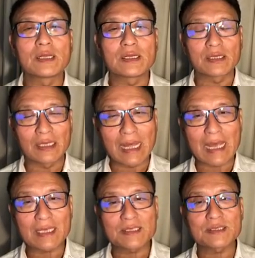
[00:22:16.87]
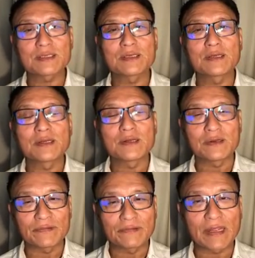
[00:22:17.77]
relax,
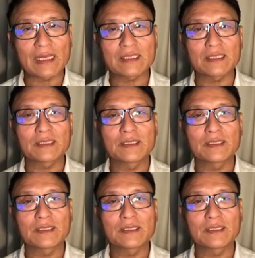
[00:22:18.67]
reflect,